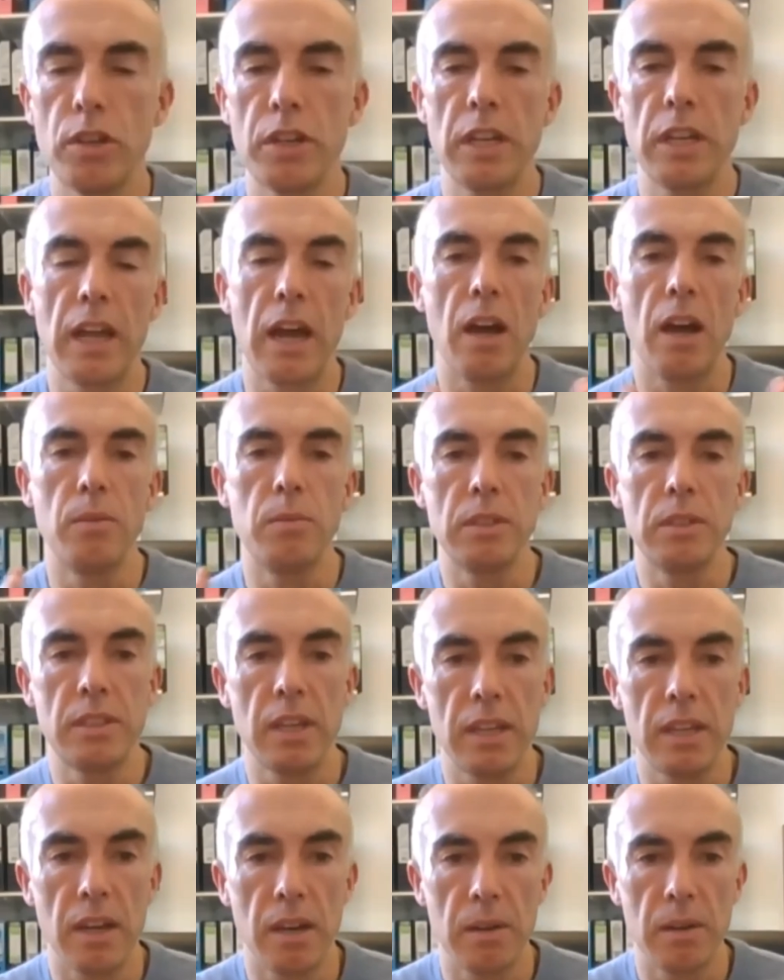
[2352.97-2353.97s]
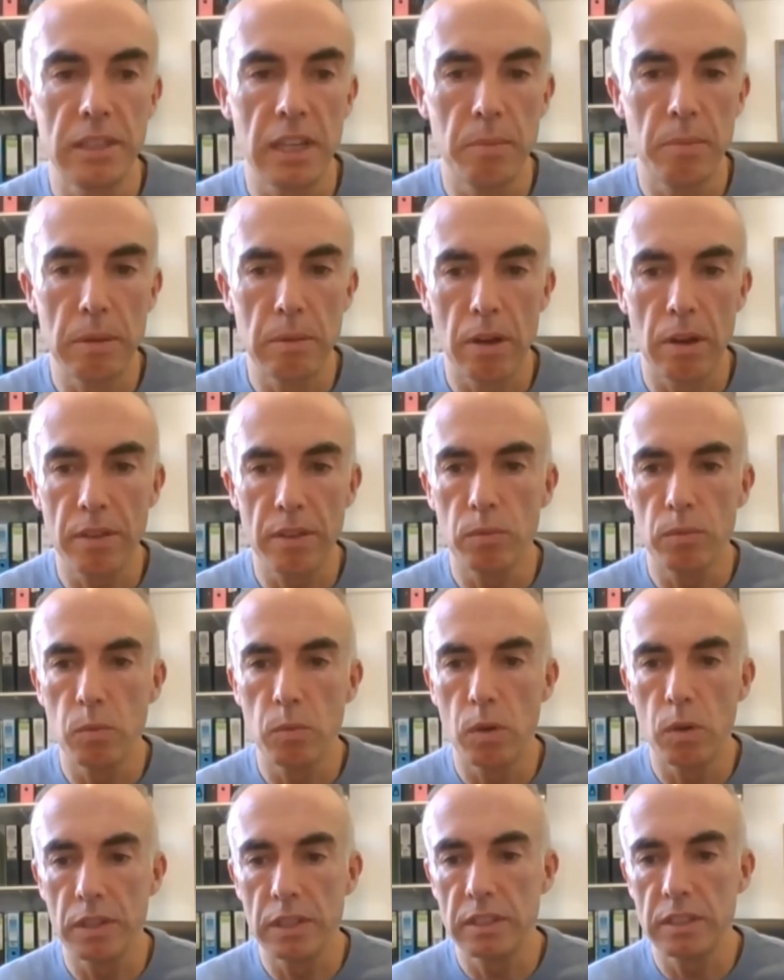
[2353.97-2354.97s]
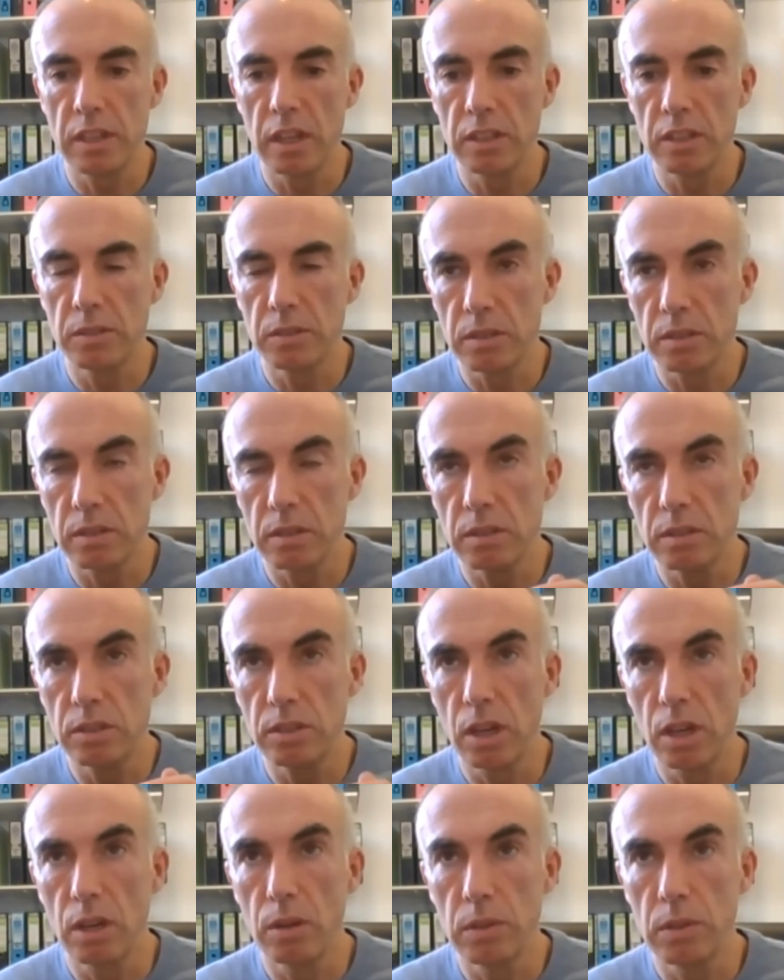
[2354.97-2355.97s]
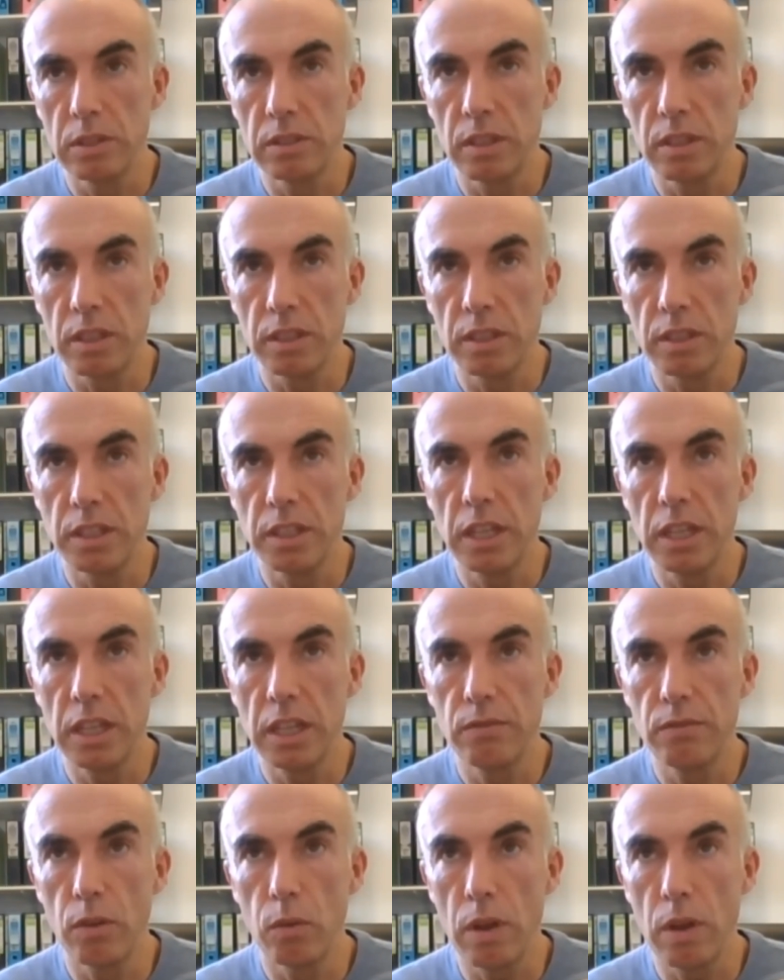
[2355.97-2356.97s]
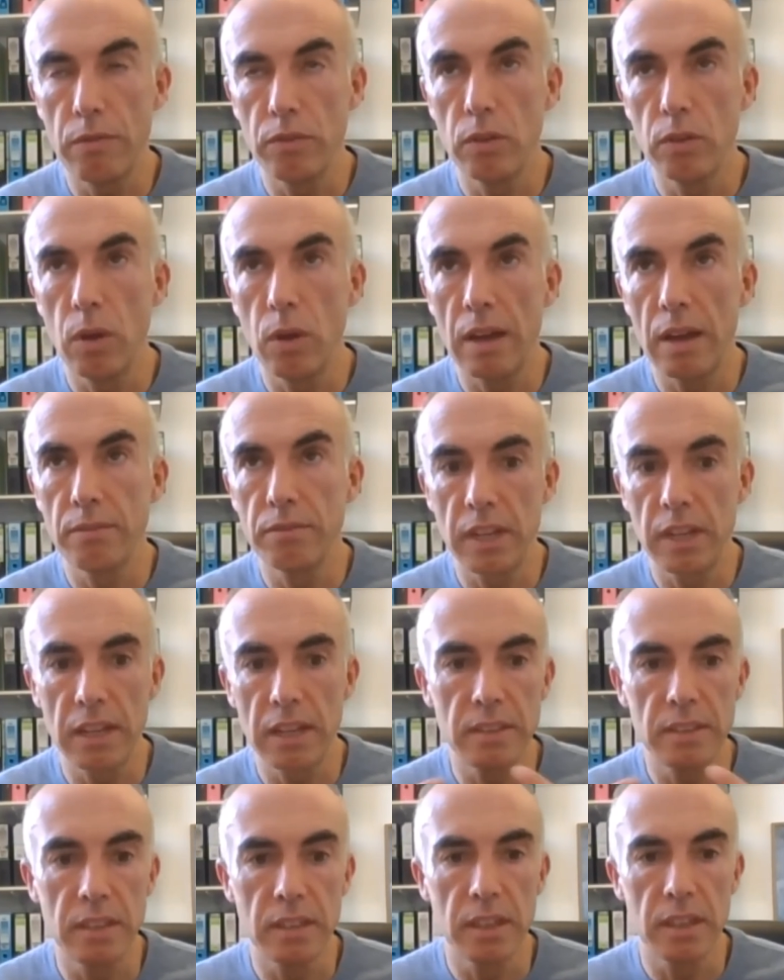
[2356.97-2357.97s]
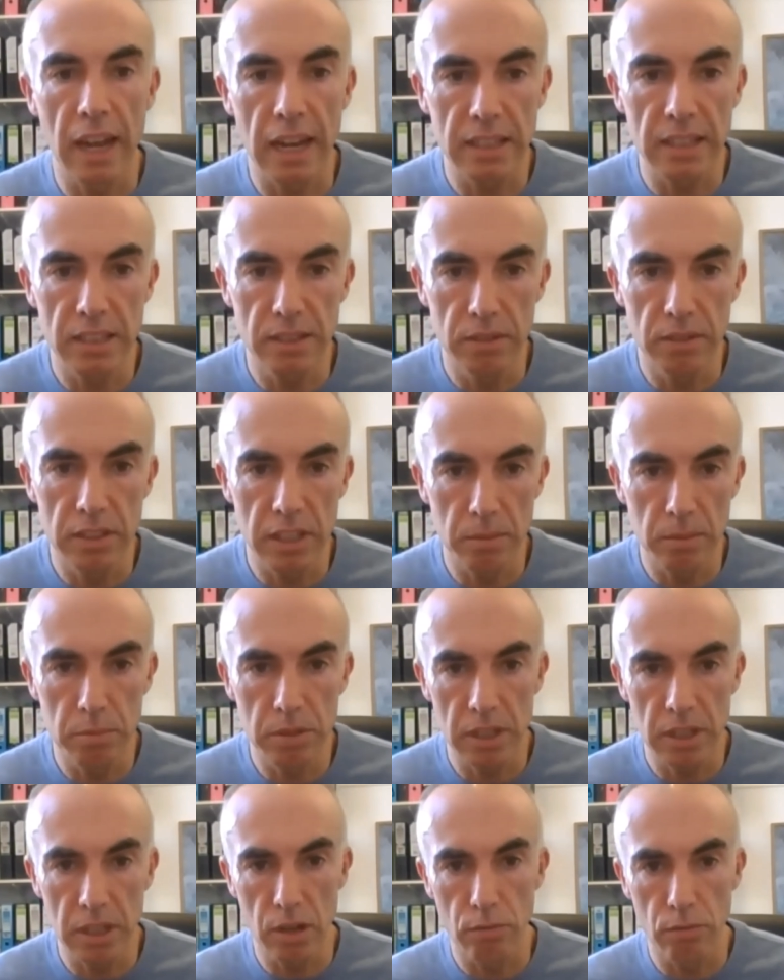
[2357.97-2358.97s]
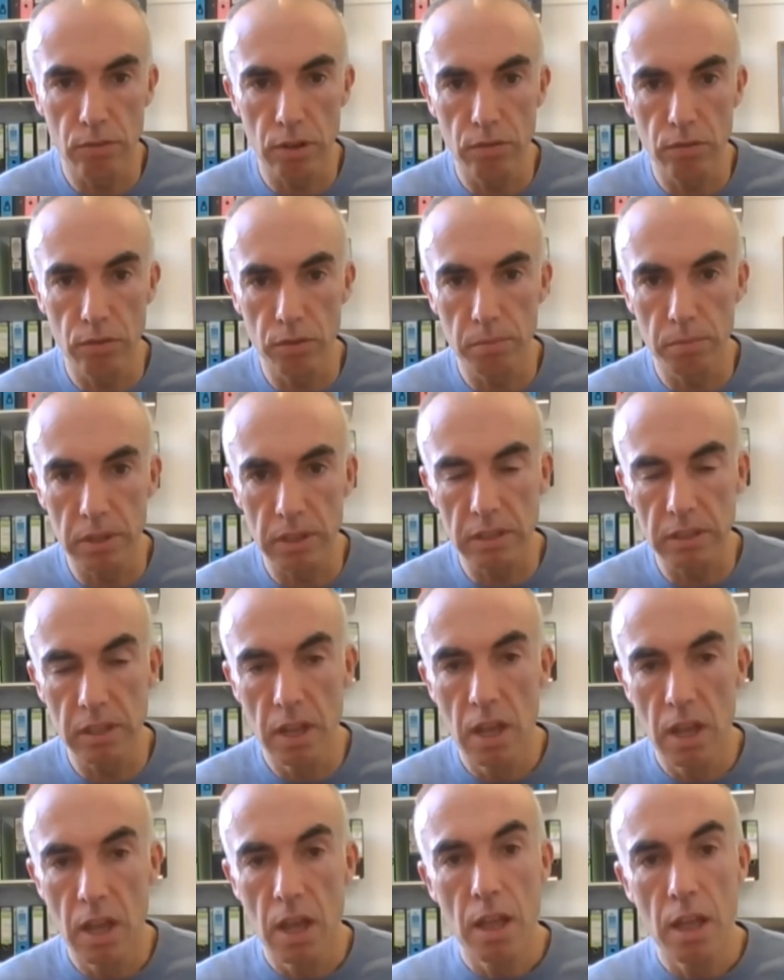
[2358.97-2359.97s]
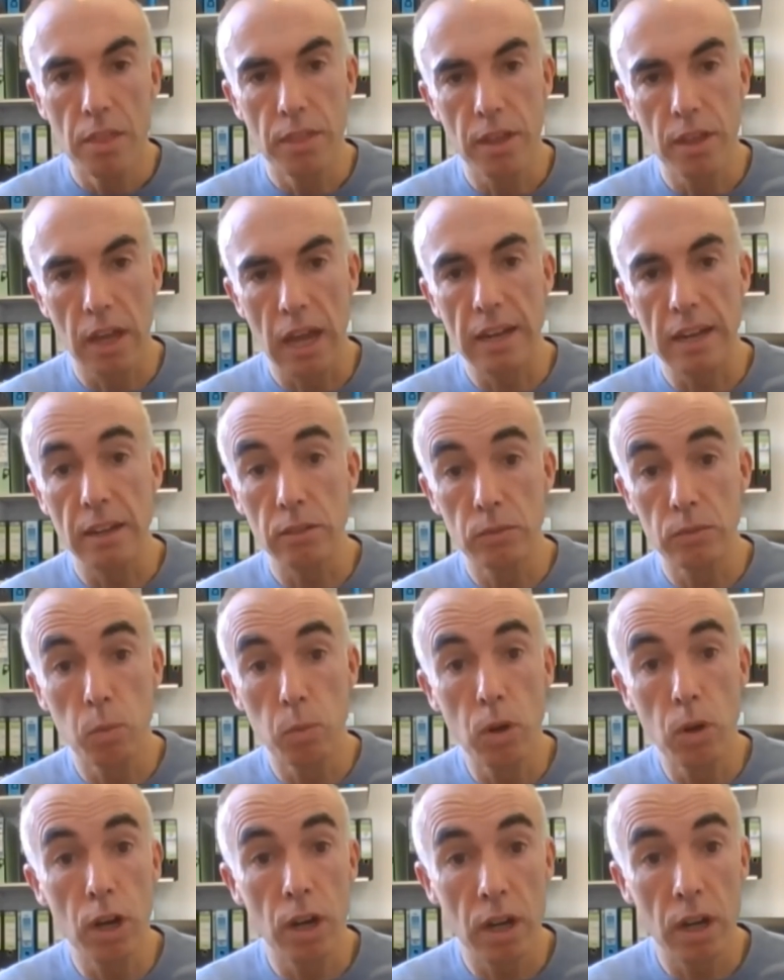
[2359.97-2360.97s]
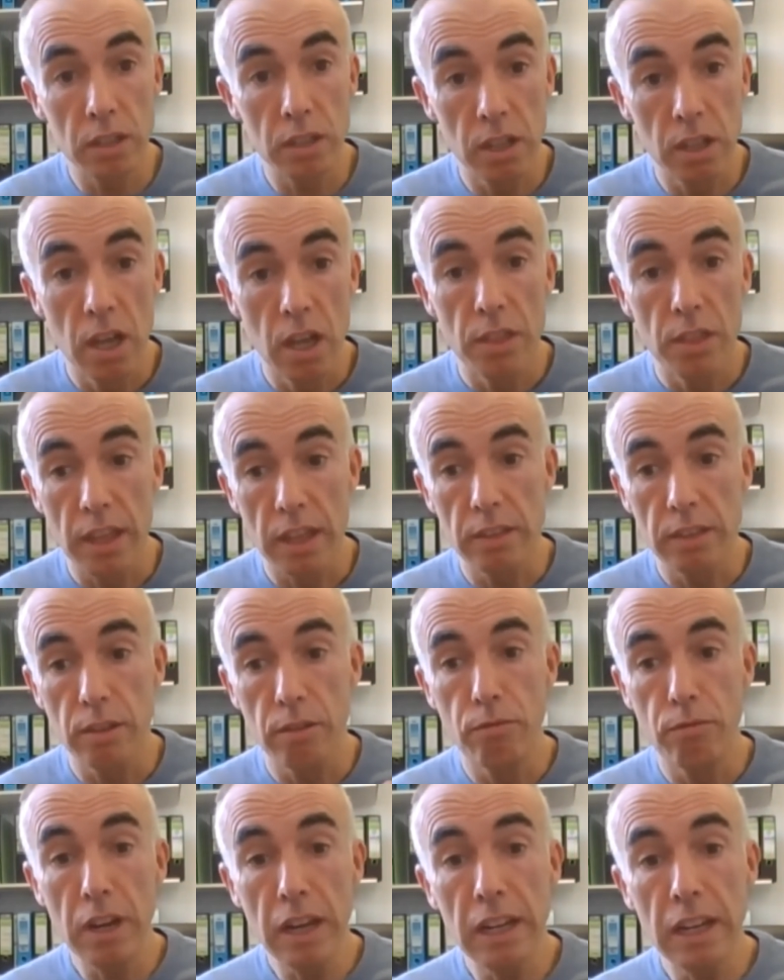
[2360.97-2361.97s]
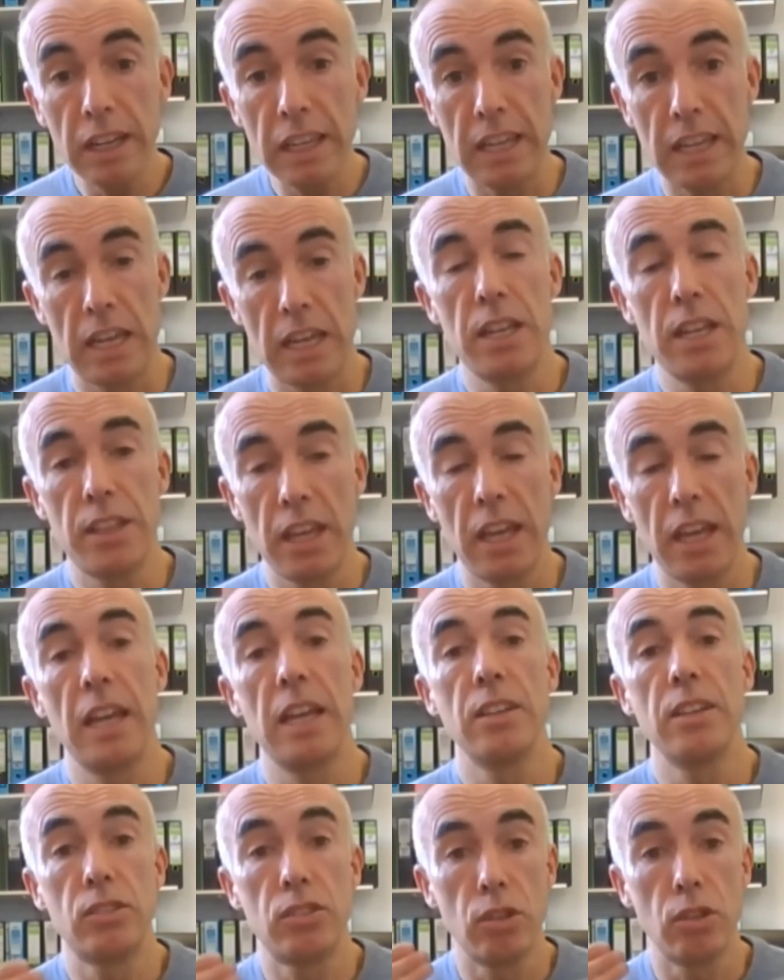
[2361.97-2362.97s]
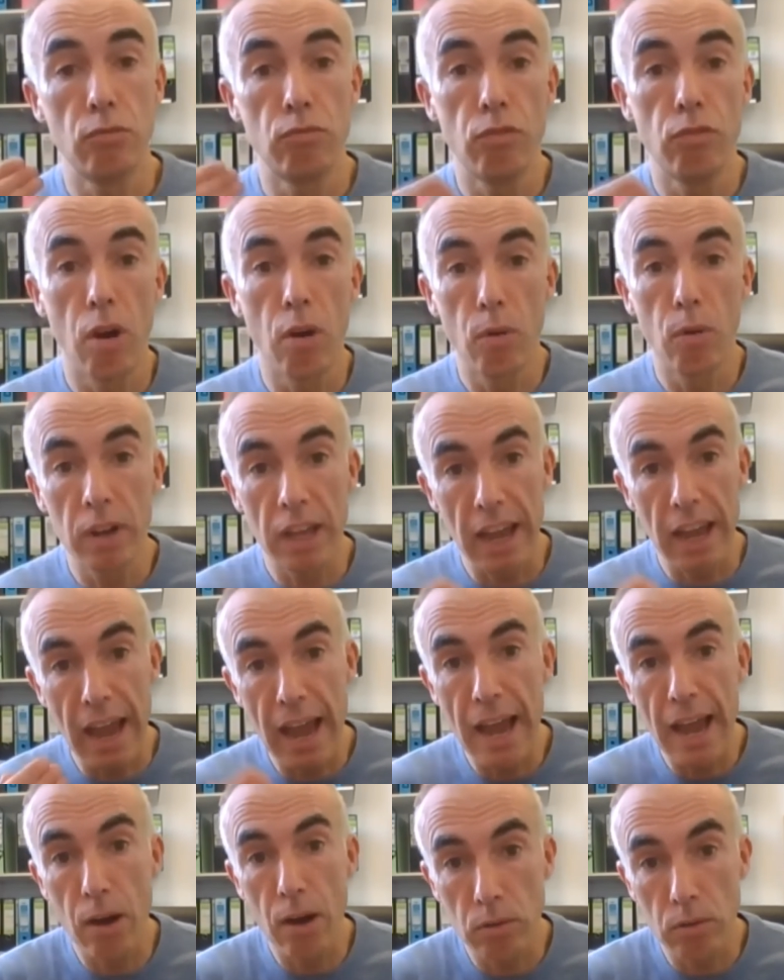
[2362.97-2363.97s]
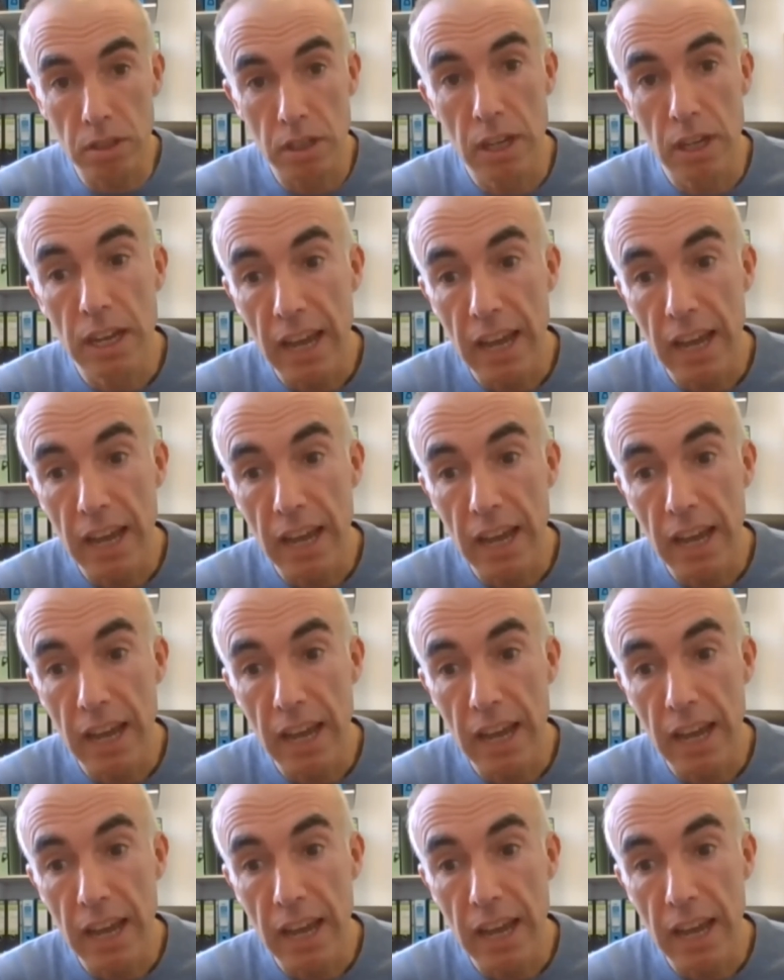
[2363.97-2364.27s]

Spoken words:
looking at that, I would say to people, I think what this does show is that the need for, if you have tested an activity, particularly on recruitment, and it's worked, then the really key thing is to roll it out.